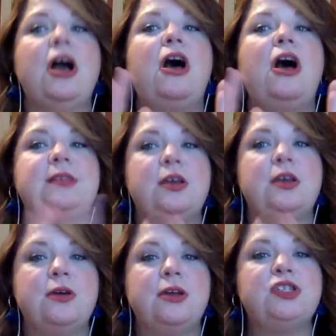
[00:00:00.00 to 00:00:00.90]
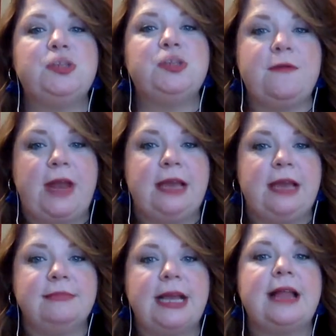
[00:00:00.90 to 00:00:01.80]
also super
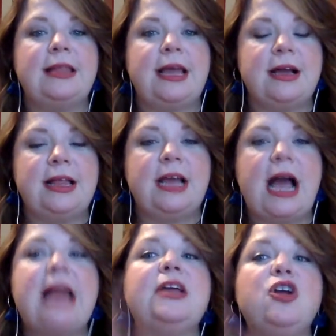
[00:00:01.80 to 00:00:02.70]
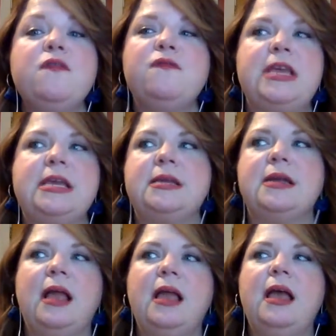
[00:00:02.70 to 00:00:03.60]
funny. Like I like Kelly. I like her
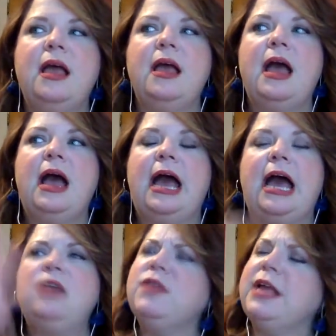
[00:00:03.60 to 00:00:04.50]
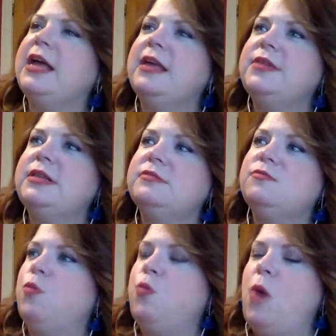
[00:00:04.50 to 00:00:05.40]
feed. I don't think I even
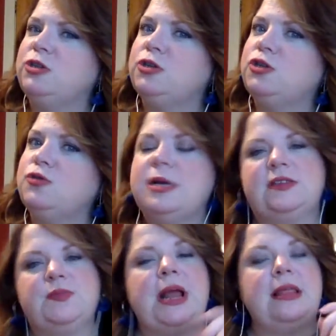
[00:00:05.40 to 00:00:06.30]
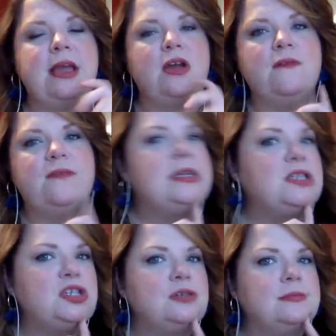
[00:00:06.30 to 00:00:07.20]
watch her stories, but I like her
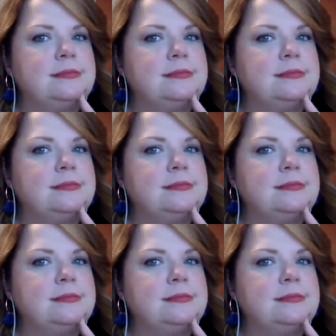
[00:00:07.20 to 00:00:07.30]
feed too.